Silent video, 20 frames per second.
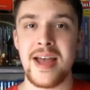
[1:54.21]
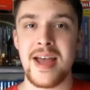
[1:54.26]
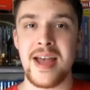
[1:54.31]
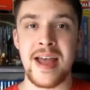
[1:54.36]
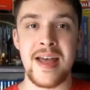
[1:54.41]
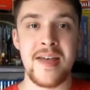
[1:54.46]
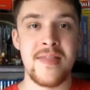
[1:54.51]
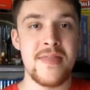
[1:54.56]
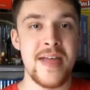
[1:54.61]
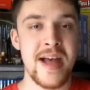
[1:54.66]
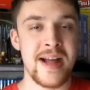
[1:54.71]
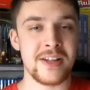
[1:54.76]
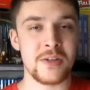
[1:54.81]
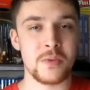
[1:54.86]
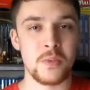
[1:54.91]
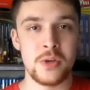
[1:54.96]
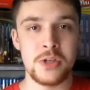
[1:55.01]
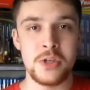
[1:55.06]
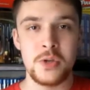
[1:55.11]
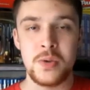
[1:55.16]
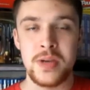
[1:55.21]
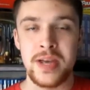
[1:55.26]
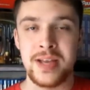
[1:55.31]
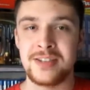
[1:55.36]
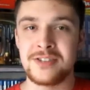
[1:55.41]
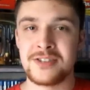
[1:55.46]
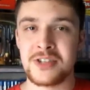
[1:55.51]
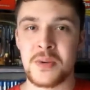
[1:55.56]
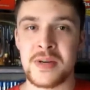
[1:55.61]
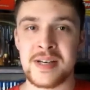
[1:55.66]
And that's when you get
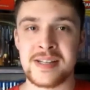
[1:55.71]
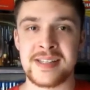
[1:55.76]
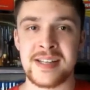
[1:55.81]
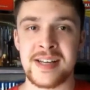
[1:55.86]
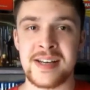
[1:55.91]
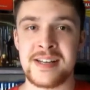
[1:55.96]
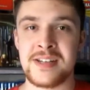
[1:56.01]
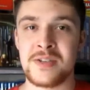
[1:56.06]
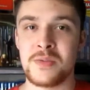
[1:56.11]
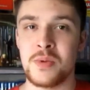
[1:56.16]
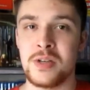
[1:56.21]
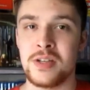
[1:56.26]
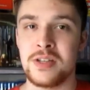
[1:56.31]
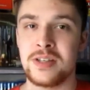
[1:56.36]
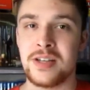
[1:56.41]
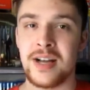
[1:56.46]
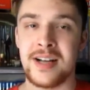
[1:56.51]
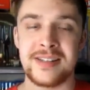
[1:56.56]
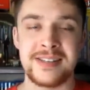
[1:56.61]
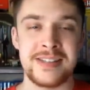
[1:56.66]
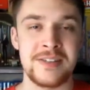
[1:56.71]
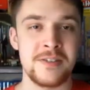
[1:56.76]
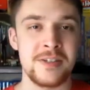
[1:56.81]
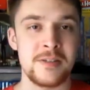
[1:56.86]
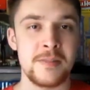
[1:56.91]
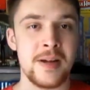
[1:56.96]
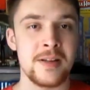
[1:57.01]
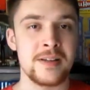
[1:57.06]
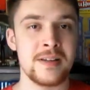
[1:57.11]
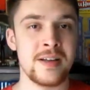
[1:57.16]
so excited, is when Godzilla's
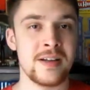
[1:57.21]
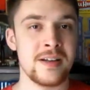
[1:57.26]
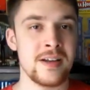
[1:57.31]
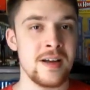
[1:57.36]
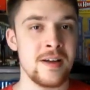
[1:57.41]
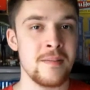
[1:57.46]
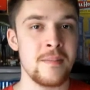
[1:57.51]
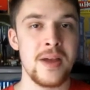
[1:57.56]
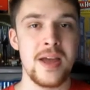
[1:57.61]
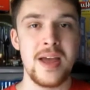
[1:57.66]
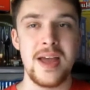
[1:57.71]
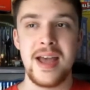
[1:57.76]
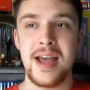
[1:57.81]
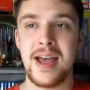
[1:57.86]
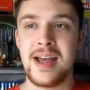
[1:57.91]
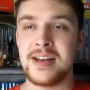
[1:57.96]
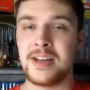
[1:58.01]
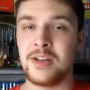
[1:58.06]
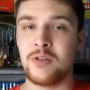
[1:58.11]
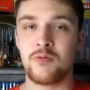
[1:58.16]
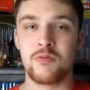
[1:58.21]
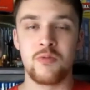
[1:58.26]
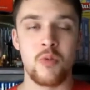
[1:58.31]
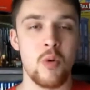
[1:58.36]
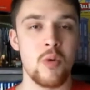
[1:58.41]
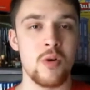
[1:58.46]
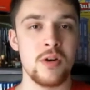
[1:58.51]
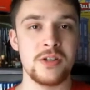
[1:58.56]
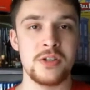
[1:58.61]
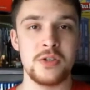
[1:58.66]
about to come and he
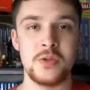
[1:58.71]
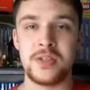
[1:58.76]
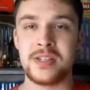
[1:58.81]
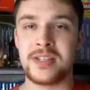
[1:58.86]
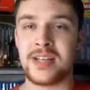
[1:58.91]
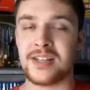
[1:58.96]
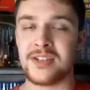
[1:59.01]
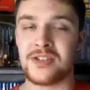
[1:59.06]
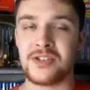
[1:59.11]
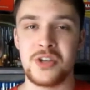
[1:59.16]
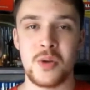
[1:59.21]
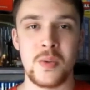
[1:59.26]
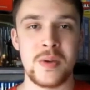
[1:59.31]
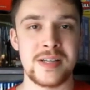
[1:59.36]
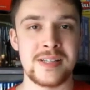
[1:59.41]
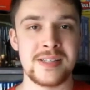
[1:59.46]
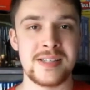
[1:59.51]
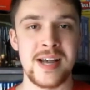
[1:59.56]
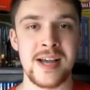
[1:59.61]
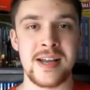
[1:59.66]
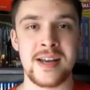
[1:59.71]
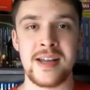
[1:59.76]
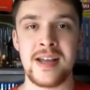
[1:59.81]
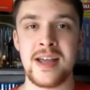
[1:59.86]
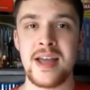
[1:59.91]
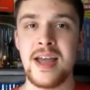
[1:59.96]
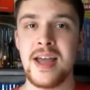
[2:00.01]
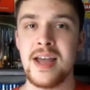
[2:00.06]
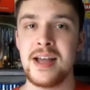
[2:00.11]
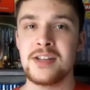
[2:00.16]
roars, and you just get so excited.
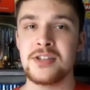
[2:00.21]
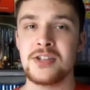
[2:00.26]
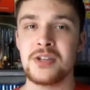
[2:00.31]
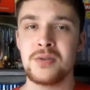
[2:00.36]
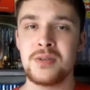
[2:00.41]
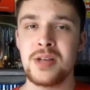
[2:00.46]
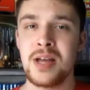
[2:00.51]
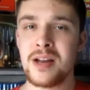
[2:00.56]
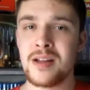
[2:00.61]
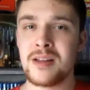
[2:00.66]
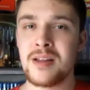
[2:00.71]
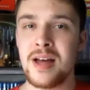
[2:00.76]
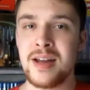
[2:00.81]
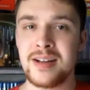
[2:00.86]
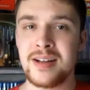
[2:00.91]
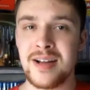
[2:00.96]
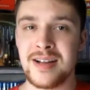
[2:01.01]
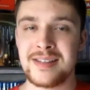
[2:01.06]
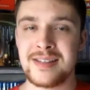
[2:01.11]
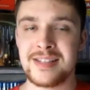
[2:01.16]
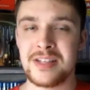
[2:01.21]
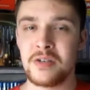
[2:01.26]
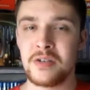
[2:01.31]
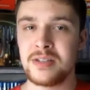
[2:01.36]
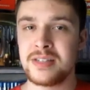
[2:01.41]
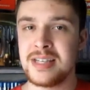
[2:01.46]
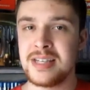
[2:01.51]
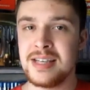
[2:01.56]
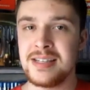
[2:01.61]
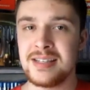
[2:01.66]
And so not a lot of
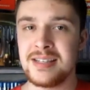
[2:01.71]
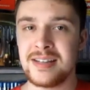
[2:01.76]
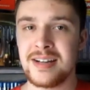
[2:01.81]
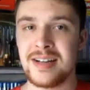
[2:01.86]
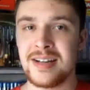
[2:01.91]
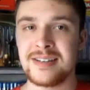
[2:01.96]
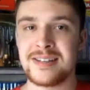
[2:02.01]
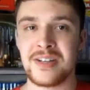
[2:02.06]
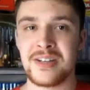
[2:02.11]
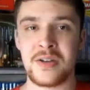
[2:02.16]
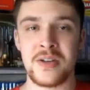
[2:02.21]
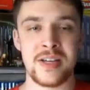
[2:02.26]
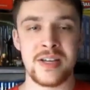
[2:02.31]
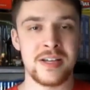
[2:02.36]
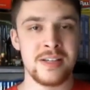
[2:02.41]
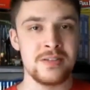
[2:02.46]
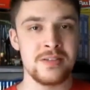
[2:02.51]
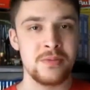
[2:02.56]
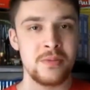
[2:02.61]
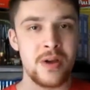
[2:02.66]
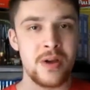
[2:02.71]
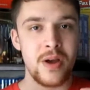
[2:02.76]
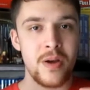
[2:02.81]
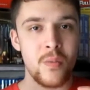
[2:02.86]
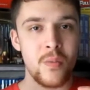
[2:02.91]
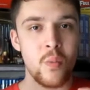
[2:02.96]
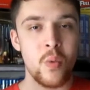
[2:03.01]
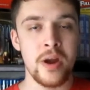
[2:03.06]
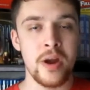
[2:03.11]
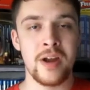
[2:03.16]
Godzilla, teasing Godzilla is
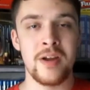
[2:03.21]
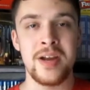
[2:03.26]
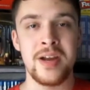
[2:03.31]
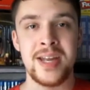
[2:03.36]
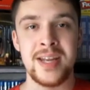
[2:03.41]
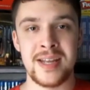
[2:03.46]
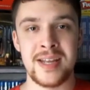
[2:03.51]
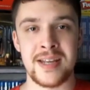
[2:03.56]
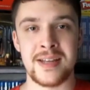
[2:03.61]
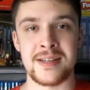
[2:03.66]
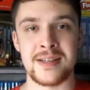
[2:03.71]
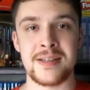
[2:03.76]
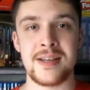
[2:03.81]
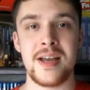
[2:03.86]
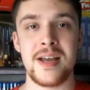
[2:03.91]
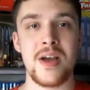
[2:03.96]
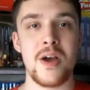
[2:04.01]
where it is.